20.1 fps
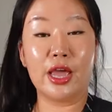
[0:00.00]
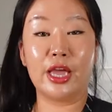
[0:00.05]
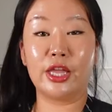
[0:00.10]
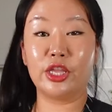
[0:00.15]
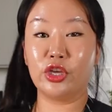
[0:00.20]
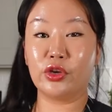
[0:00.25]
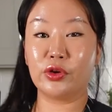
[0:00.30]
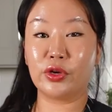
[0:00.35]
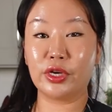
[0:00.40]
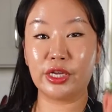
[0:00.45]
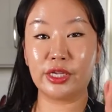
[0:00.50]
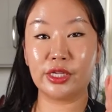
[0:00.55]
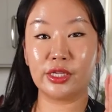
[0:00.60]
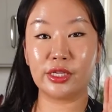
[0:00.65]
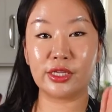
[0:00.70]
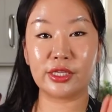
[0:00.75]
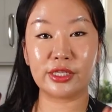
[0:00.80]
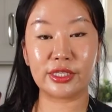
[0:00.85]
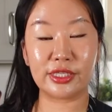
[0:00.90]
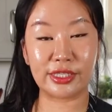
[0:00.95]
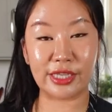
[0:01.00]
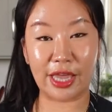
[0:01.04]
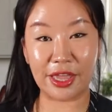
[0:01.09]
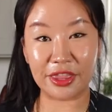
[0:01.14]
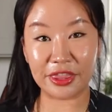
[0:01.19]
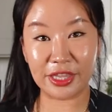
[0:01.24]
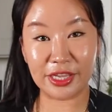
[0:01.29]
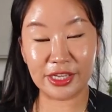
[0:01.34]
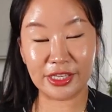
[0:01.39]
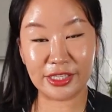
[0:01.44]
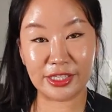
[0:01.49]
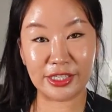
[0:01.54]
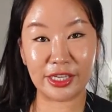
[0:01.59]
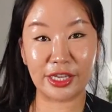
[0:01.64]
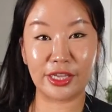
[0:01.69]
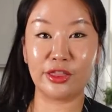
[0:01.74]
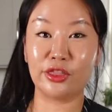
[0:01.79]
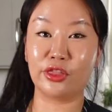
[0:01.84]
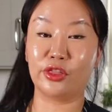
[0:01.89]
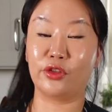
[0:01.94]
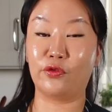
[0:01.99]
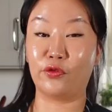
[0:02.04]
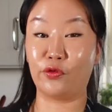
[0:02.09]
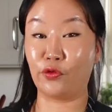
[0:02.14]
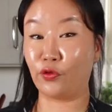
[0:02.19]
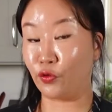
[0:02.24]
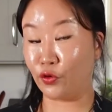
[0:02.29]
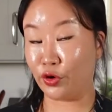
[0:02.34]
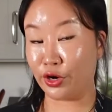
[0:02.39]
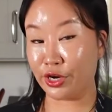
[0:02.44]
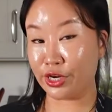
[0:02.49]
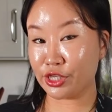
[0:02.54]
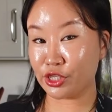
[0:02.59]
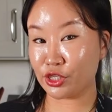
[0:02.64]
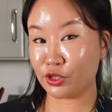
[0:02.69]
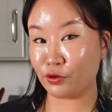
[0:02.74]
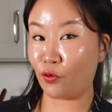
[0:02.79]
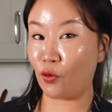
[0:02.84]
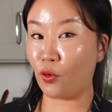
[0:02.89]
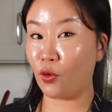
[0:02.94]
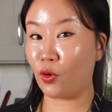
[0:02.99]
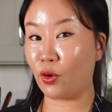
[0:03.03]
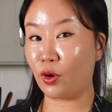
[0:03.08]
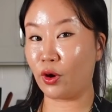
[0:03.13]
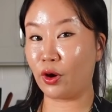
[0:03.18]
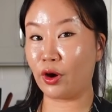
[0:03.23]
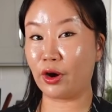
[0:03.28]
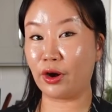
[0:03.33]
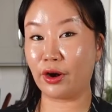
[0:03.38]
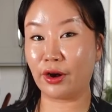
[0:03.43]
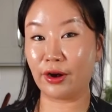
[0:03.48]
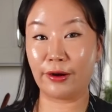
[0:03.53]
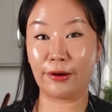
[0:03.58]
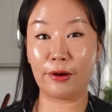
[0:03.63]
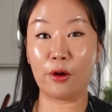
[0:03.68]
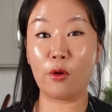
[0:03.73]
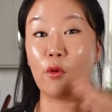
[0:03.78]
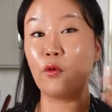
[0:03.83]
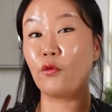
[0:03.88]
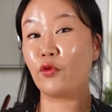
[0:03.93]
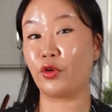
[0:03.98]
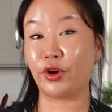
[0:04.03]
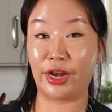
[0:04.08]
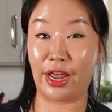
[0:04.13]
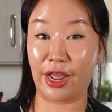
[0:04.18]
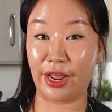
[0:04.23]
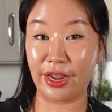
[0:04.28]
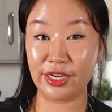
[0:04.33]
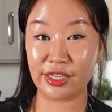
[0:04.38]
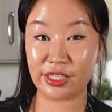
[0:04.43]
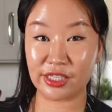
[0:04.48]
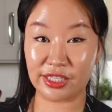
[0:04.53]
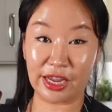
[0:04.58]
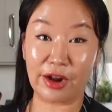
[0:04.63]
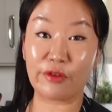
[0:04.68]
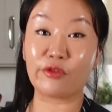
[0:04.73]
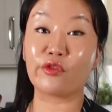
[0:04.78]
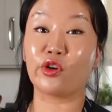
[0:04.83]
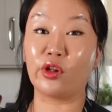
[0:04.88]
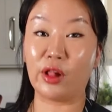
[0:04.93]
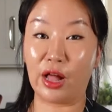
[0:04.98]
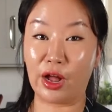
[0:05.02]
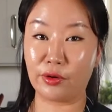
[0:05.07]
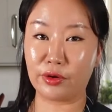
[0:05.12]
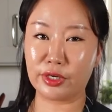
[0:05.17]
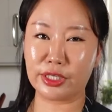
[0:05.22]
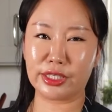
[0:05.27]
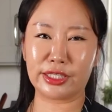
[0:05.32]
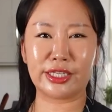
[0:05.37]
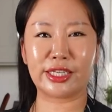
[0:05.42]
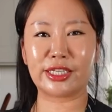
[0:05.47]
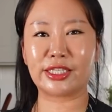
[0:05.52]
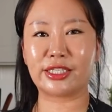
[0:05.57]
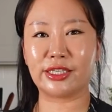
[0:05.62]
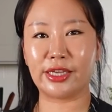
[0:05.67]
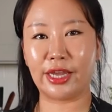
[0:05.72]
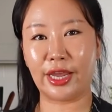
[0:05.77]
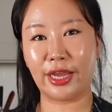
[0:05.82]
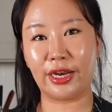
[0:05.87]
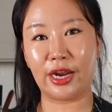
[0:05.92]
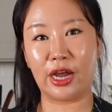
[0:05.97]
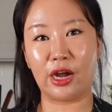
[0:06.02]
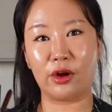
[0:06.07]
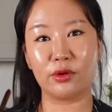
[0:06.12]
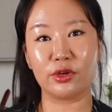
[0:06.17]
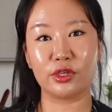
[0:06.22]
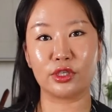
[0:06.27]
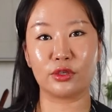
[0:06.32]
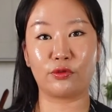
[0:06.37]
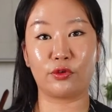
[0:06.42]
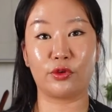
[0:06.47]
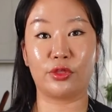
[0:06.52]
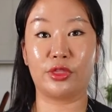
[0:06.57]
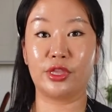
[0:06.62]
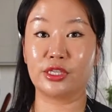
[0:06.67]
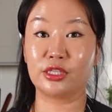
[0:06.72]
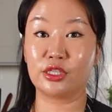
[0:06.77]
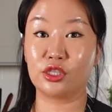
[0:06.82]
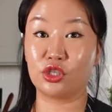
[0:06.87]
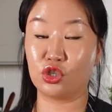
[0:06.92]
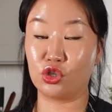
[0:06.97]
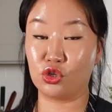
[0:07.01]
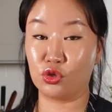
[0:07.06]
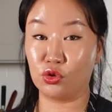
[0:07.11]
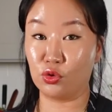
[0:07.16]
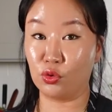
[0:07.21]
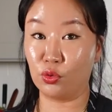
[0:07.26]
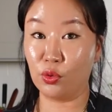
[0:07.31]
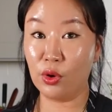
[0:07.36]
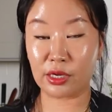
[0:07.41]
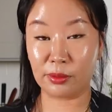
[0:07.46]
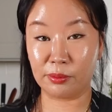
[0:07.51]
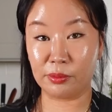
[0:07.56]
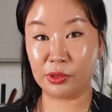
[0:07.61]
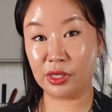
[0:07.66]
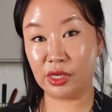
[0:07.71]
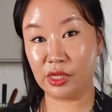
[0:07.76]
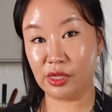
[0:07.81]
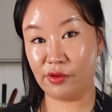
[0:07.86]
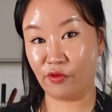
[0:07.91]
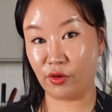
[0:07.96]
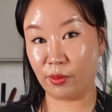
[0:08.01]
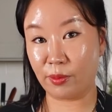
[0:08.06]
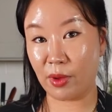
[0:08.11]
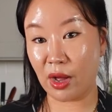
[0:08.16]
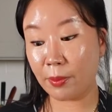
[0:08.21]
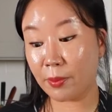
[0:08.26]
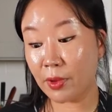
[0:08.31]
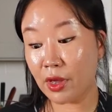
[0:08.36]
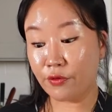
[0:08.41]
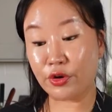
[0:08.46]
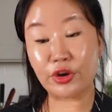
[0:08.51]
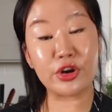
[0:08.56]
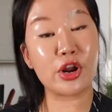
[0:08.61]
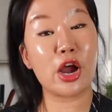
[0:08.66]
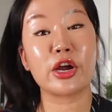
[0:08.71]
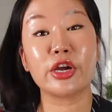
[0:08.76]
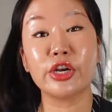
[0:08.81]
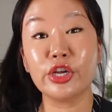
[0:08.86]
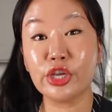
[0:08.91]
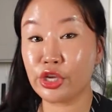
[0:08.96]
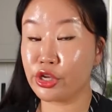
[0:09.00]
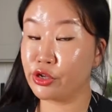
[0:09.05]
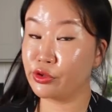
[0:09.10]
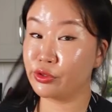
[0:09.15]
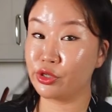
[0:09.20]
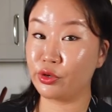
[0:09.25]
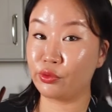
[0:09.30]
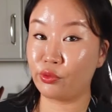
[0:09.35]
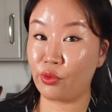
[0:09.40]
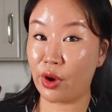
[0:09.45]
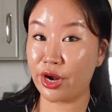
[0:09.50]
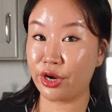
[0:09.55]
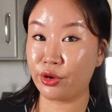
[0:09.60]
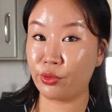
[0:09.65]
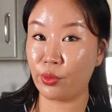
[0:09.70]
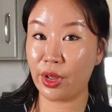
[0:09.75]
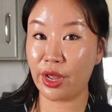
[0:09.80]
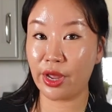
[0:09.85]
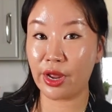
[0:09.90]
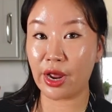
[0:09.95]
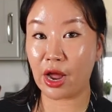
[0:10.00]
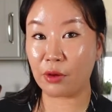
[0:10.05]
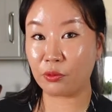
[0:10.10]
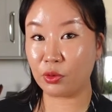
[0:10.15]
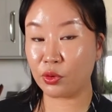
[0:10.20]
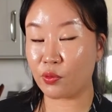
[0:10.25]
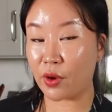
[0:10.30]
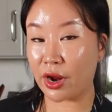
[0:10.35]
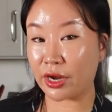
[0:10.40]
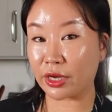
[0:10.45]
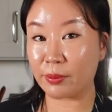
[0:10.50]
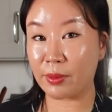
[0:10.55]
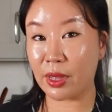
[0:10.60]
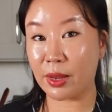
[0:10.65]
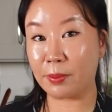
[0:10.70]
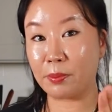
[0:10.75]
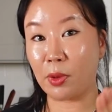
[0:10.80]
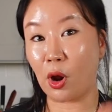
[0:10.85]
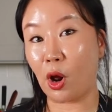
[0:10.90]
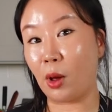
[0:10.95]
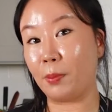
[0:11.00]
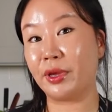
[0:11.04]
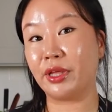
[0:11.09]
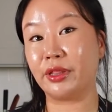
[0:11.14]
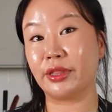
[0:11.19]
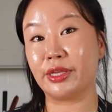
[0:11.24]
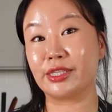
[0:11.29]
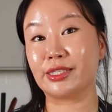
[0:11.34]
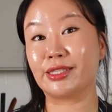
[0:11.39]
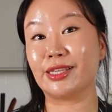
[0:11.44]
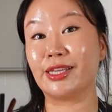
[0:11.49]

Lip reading: And you can set this in the fridge for overnight, several hours, 6 to 8 hours for this to completely firm up. If you're not gonna use it right away, I would recommend popping this